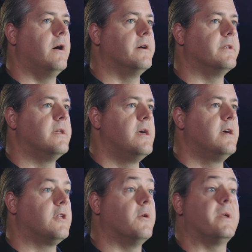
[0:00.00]
on
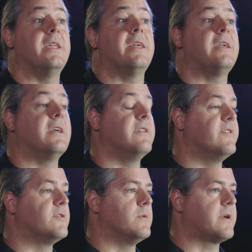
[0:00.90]
you know any
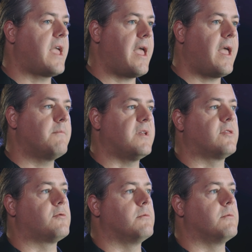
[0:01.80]
individual game. It's